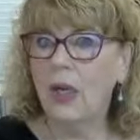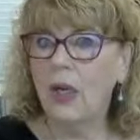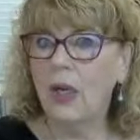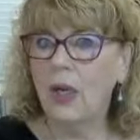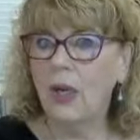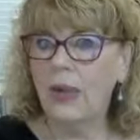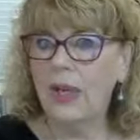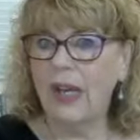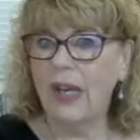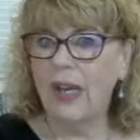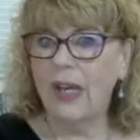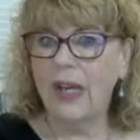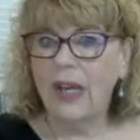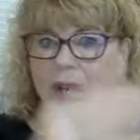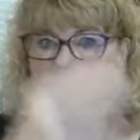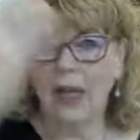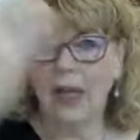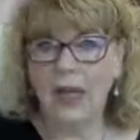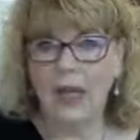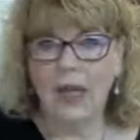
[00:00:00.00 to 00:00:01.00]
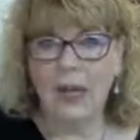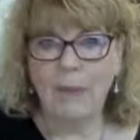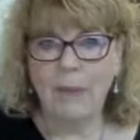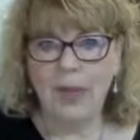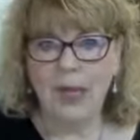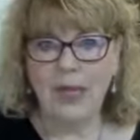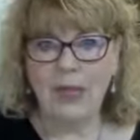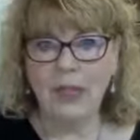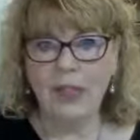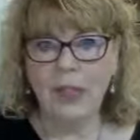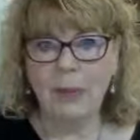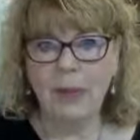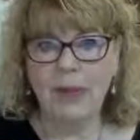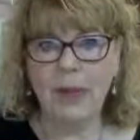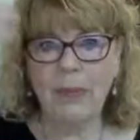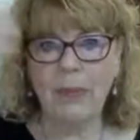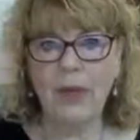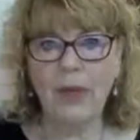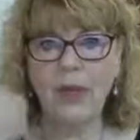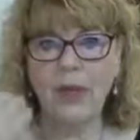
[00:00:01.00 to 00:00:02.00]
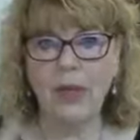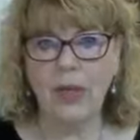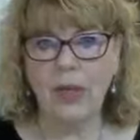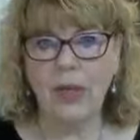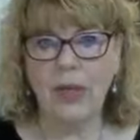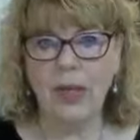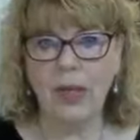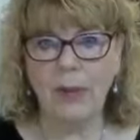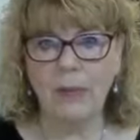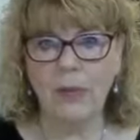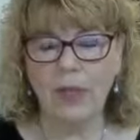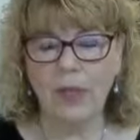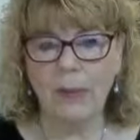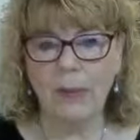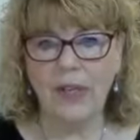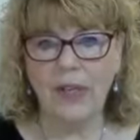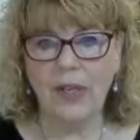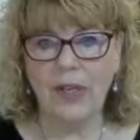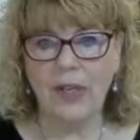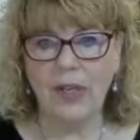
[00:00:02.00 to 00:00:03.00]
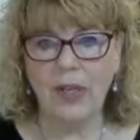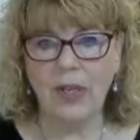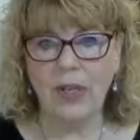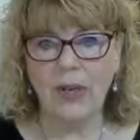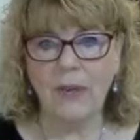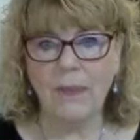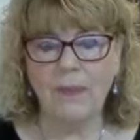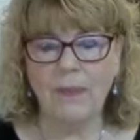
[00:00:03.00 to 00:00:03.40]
okay, I'm not going to be up here. I'm going to be here.